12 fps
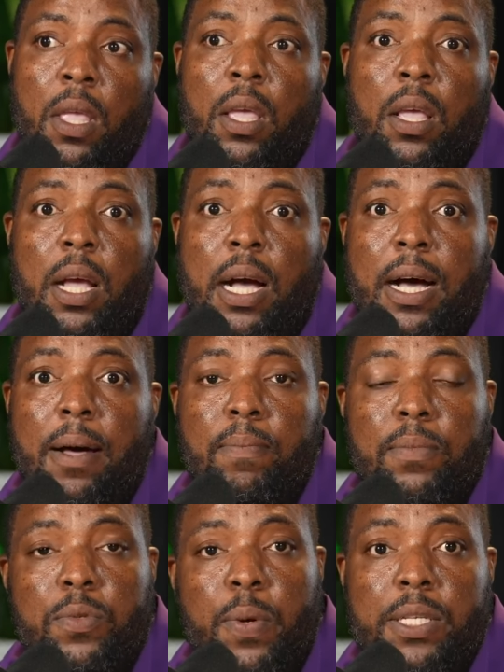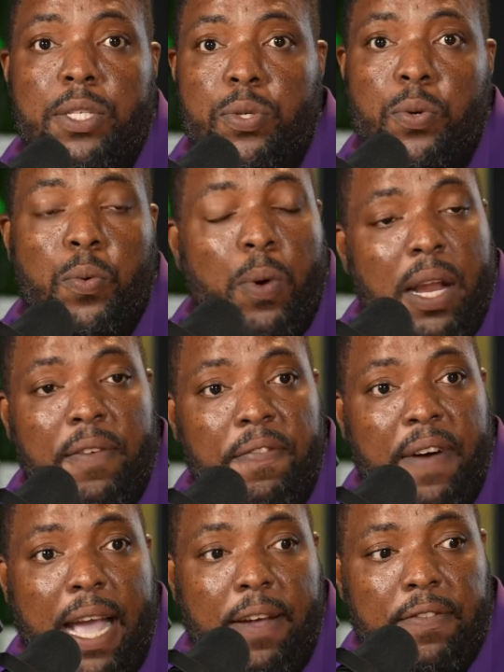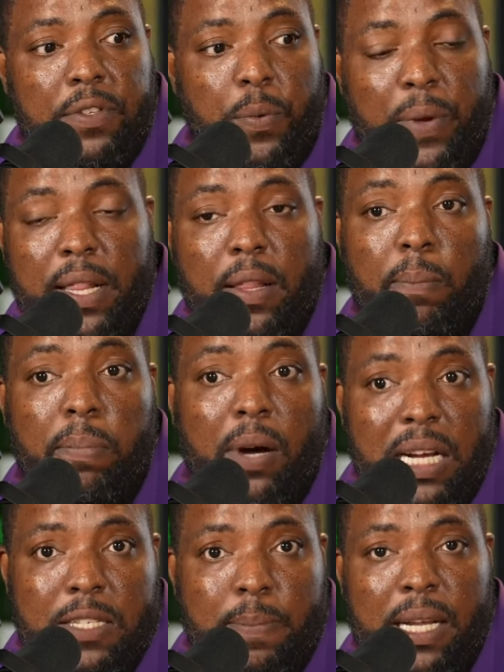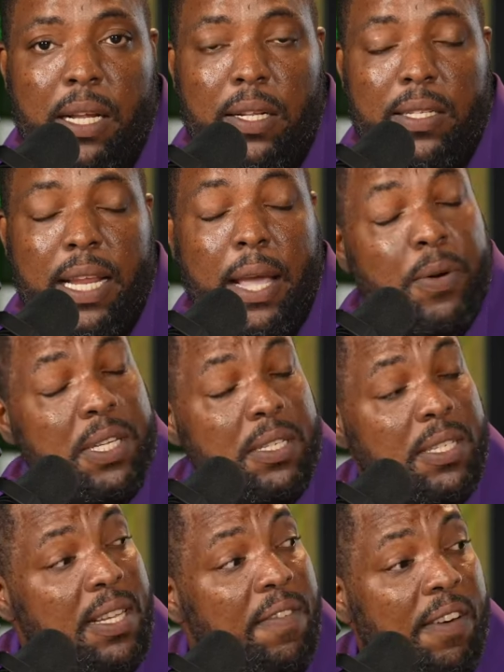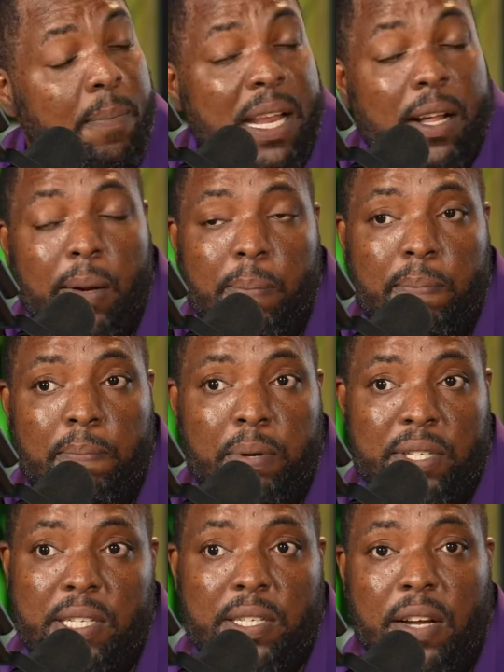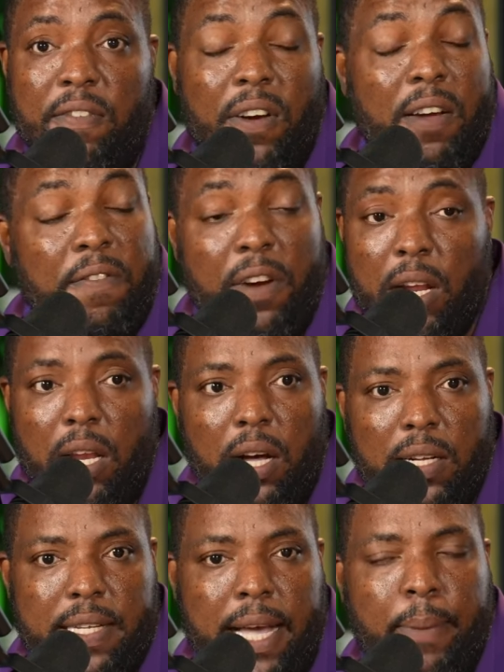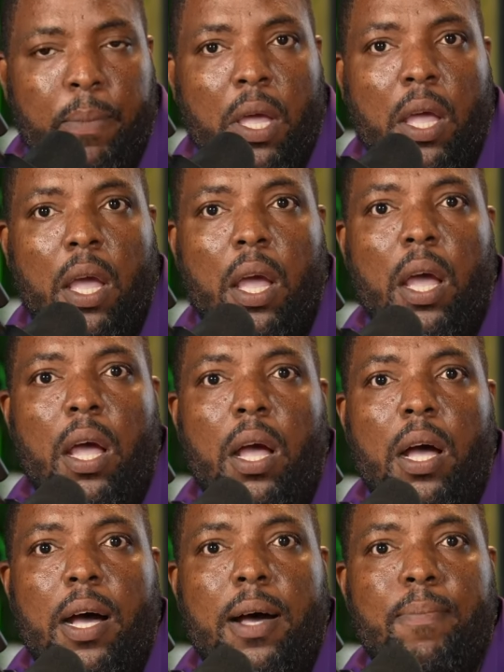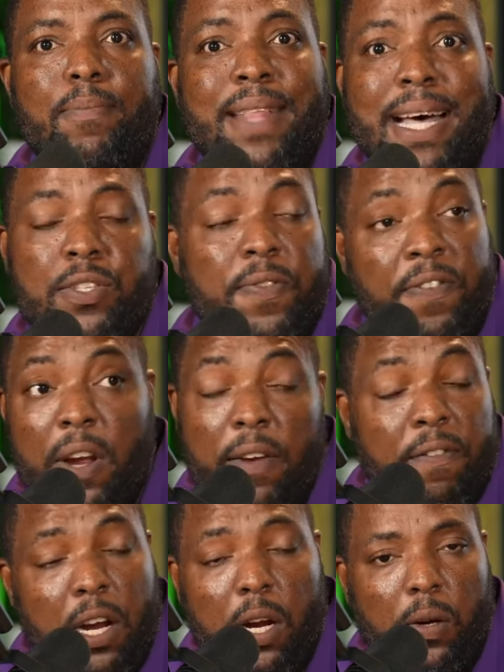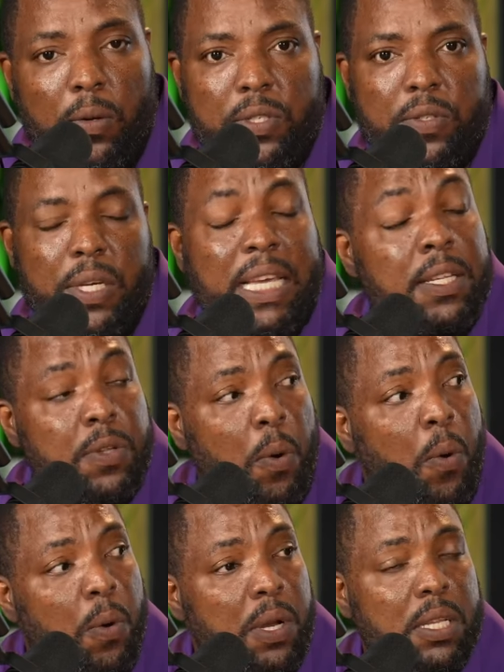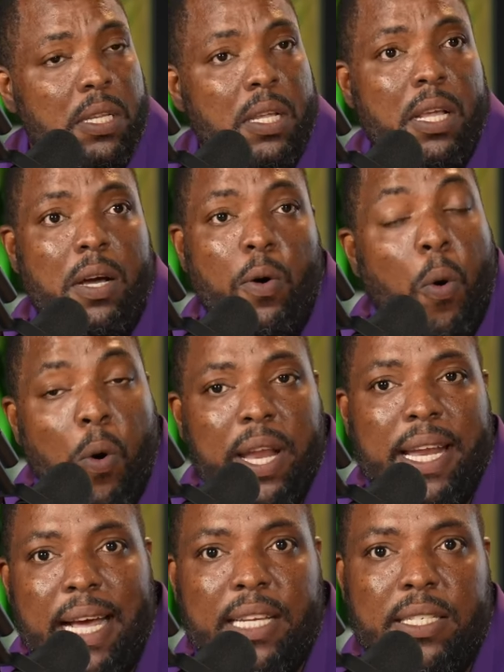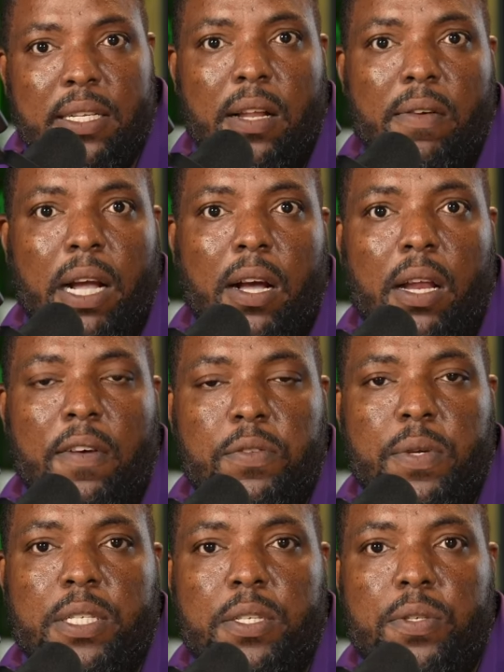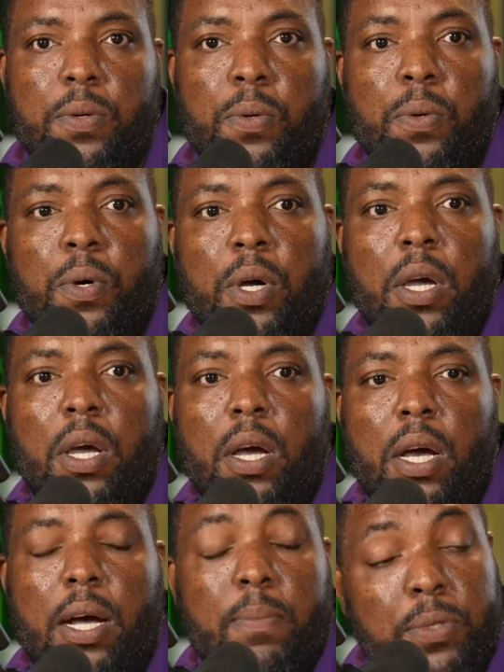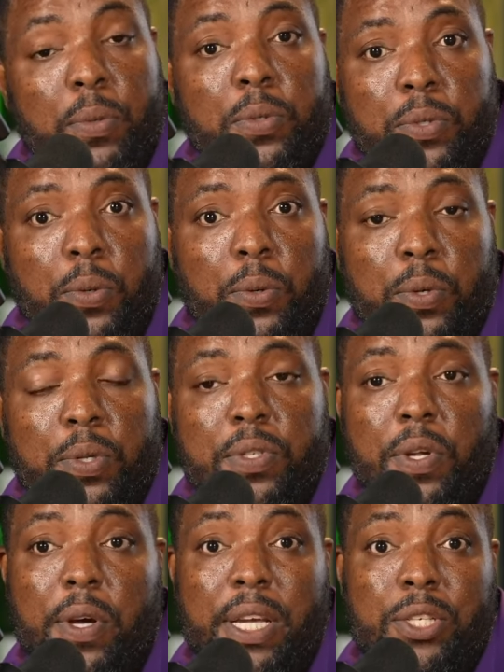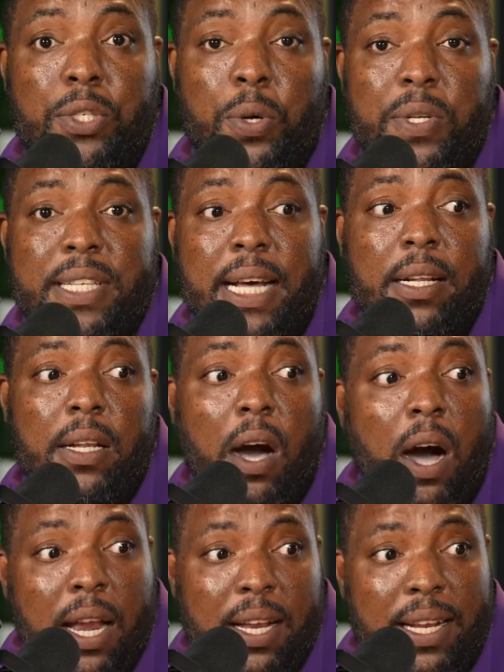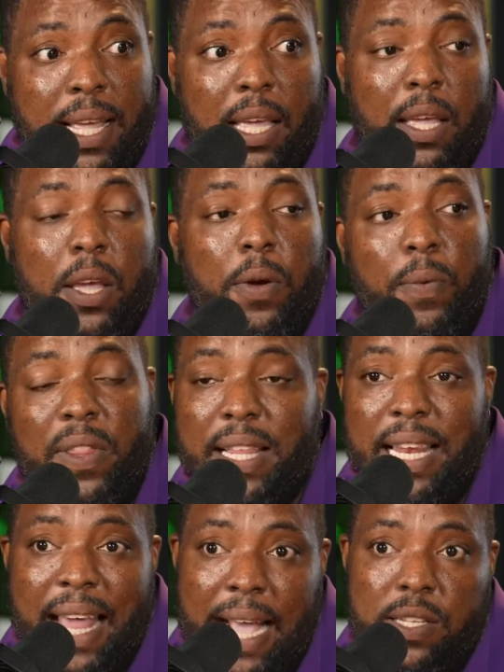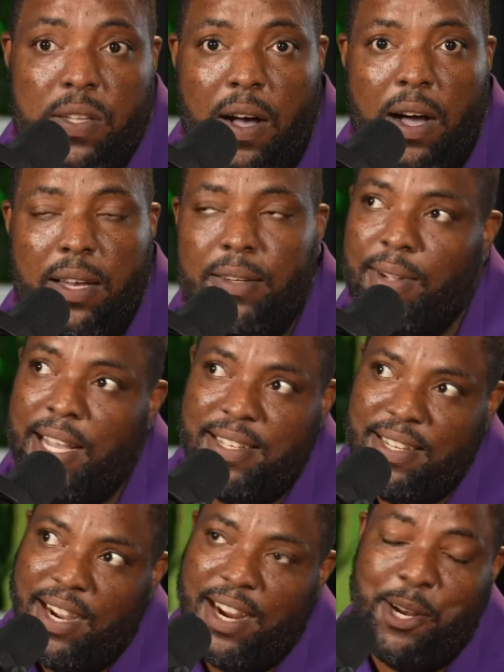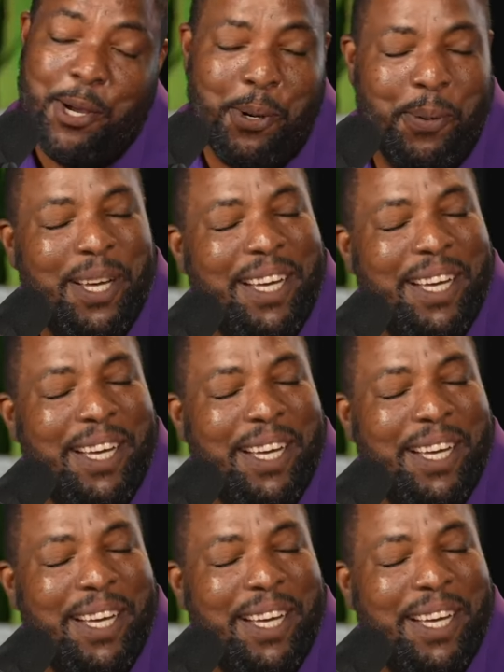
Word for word: Um, 22 1 5 to win the bronze medal today was in silver medal position for a very long time. Um, that's very, very close to his own own national record of 22 um, 2 2. So yeah. it shows that on the day, with the lights on, as they are now,